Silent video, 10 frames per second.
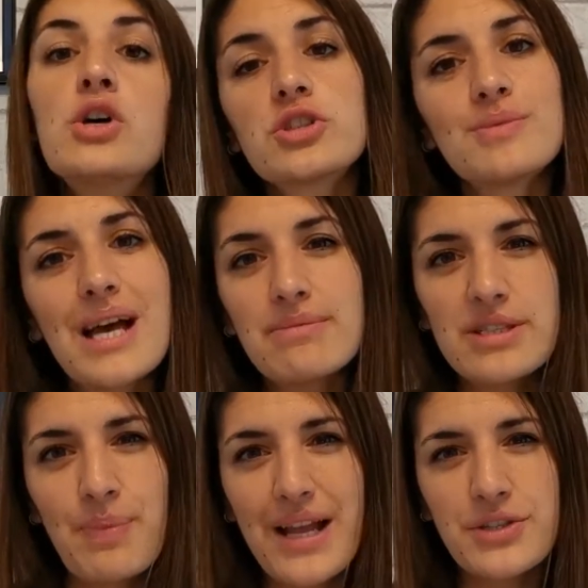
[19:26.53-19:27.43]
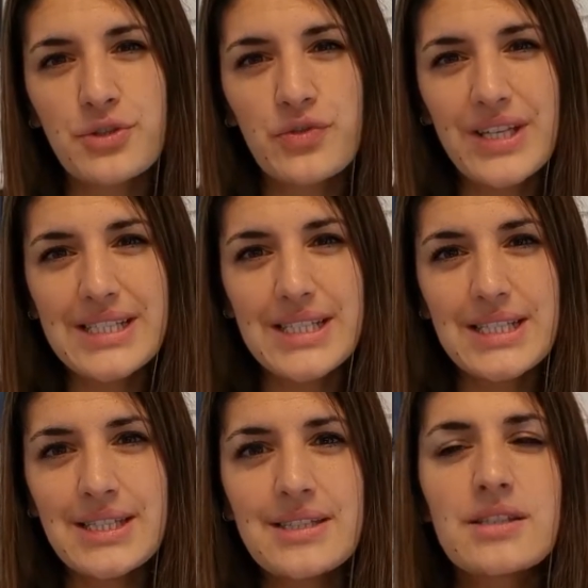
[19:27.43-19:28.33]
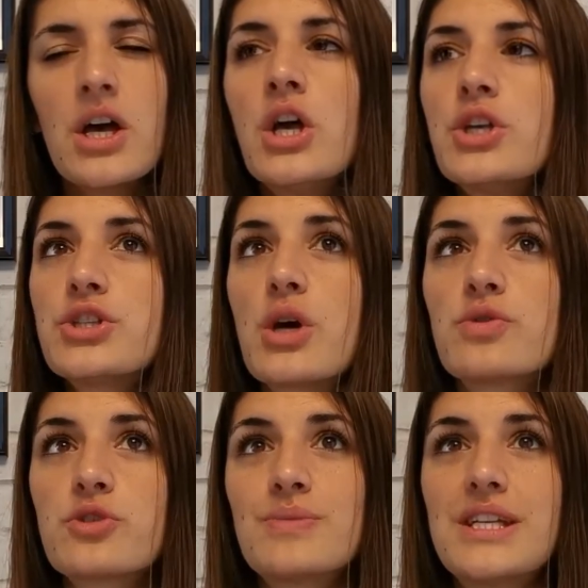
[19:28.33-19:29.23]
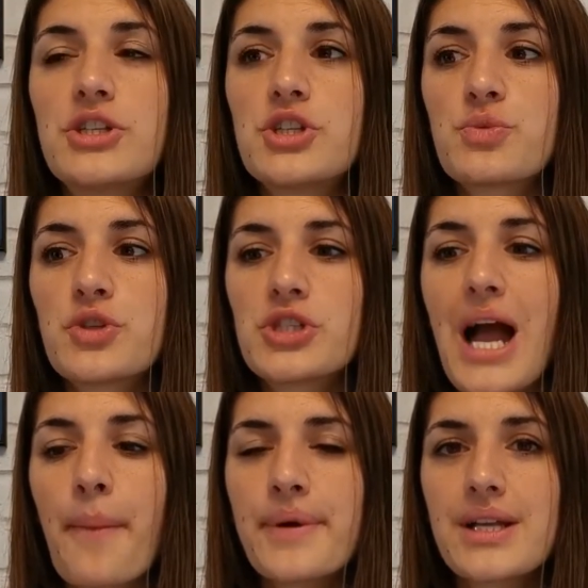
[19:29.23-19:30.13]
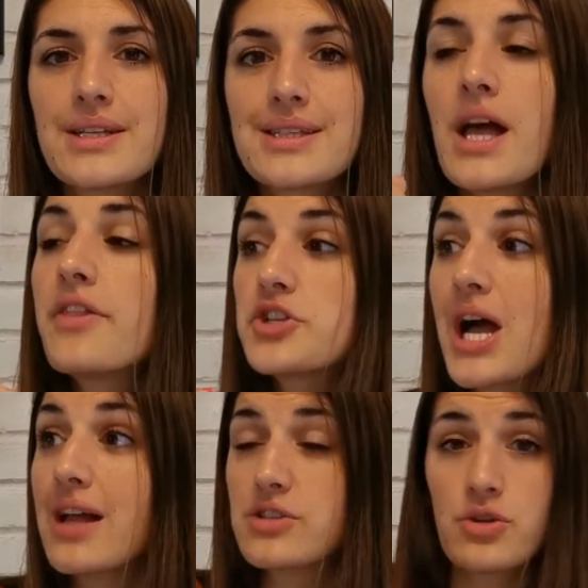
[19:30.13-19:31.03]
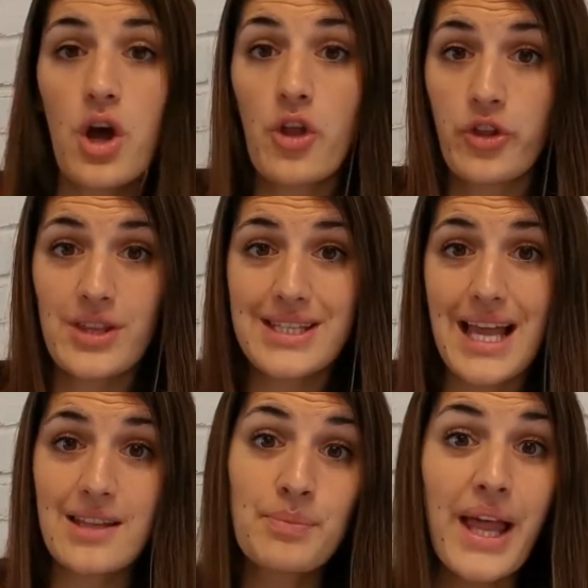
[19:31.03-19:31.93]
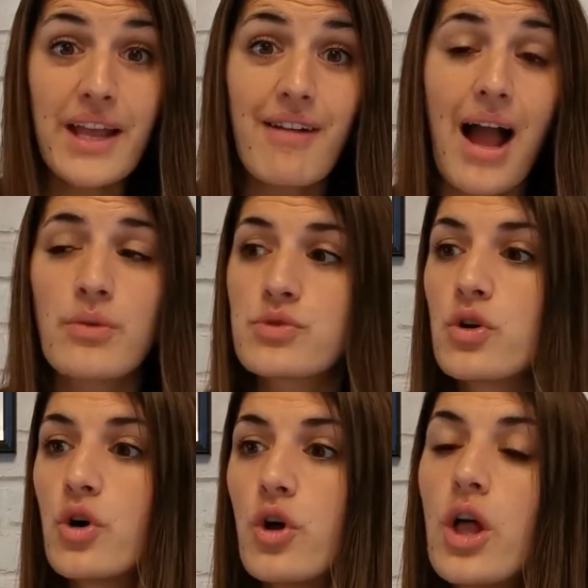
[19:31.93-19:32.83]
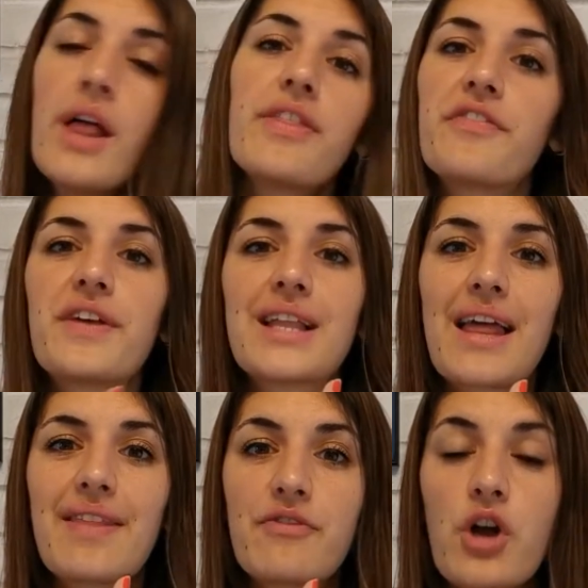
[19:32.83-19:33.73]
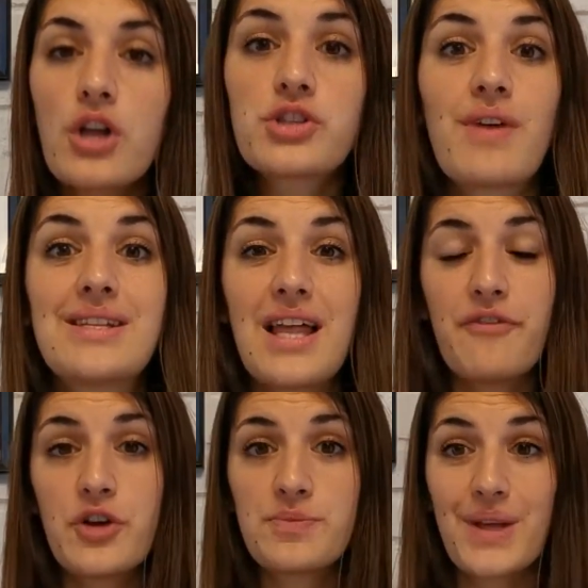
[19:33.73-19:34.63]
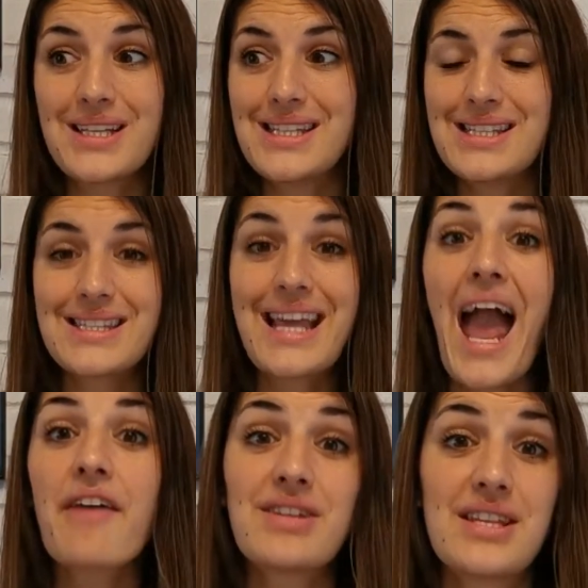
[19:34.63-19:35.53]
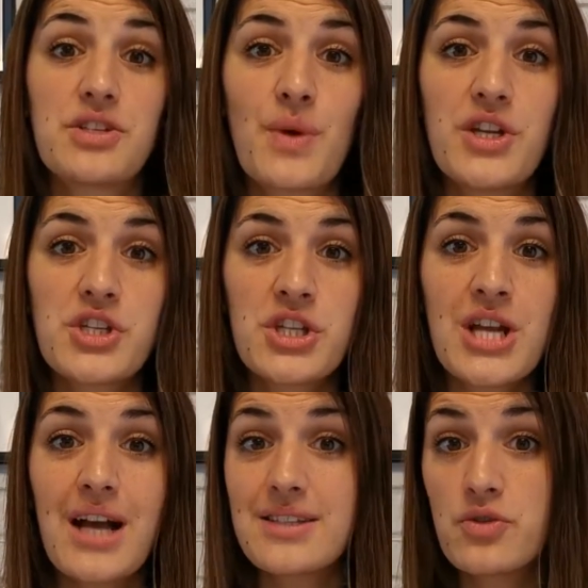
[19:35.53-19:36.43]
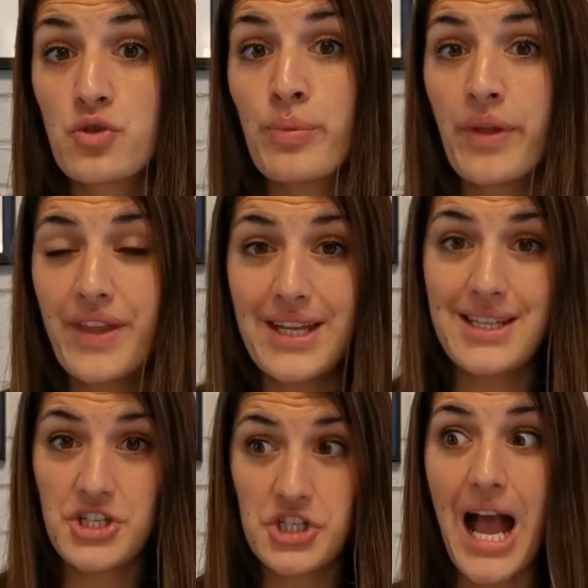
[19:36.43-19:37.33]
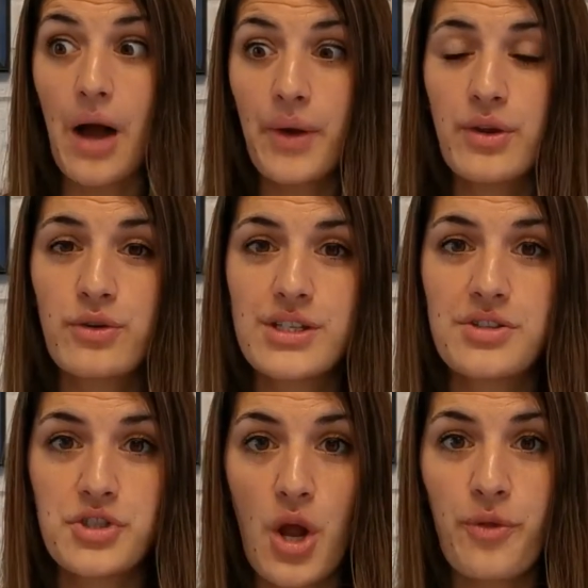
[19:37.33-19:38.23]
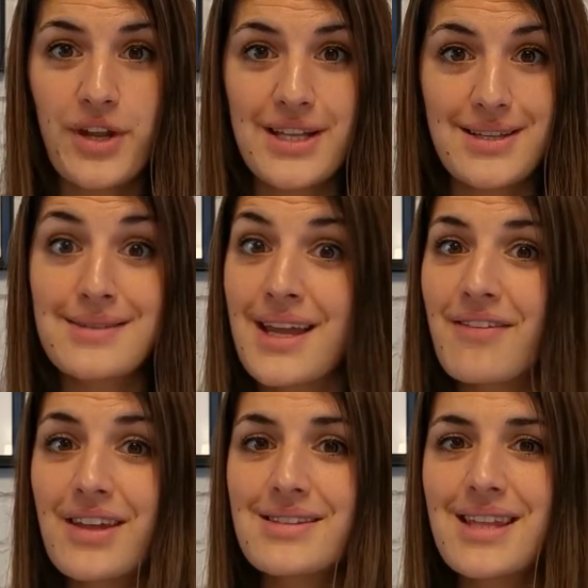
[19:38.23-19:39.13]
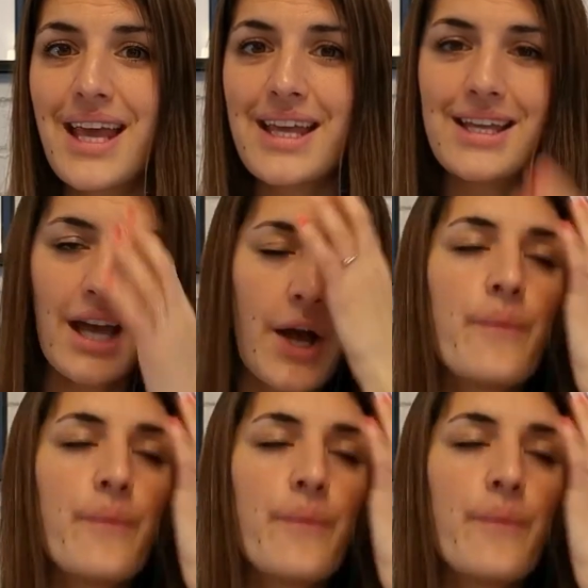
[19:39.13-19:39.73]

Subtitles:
Sometimes it's practical reasons. So some teachers will shout because the child's on the other side of the playground, or they feel like they've got to raise their voice because it's a scary situation, the child's in trouble and they need to shout in order to show that it's a serious thing.